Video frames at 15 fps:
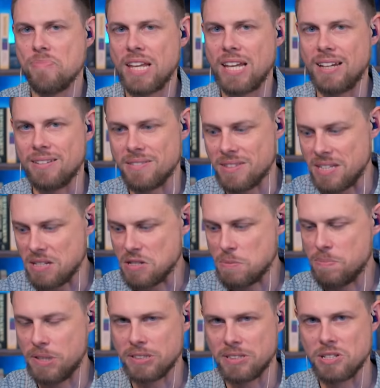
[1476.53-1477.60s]
in this
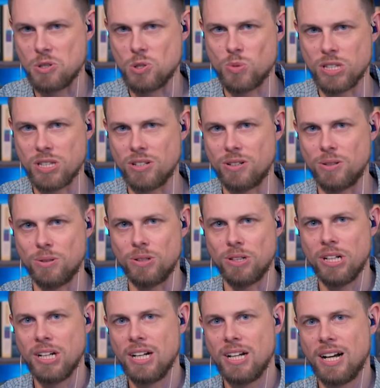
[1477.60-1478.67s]
book. This is what the whole
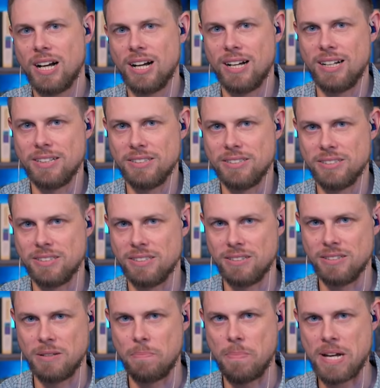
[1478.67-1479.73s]

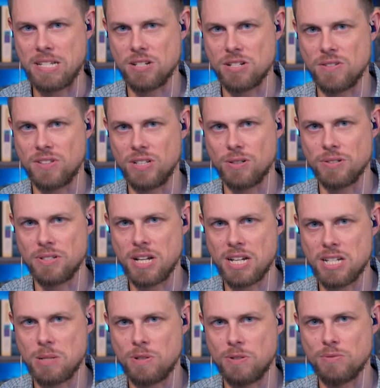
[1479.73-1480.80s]
the message of the Old
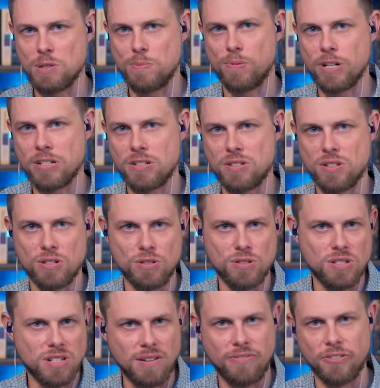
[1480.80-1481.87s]
Testament was pointing to. So you
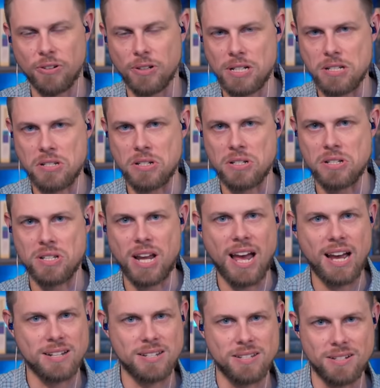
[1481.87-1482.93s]
see, for instance,
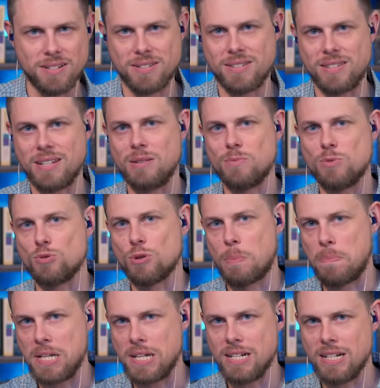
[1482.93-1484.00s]
Exodus themes
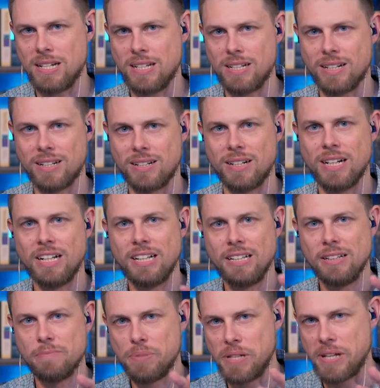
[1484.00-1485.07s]
repeating and
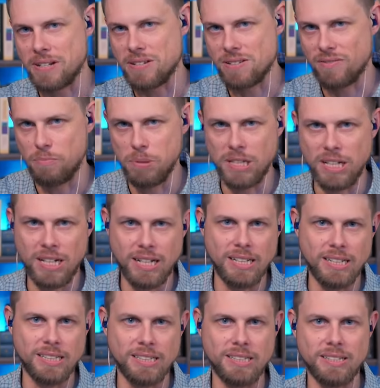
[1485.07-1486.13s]
plagues of
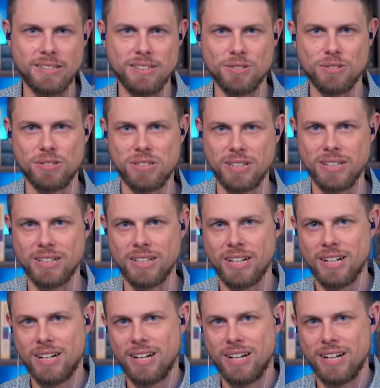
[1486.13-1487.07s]
blood, and you see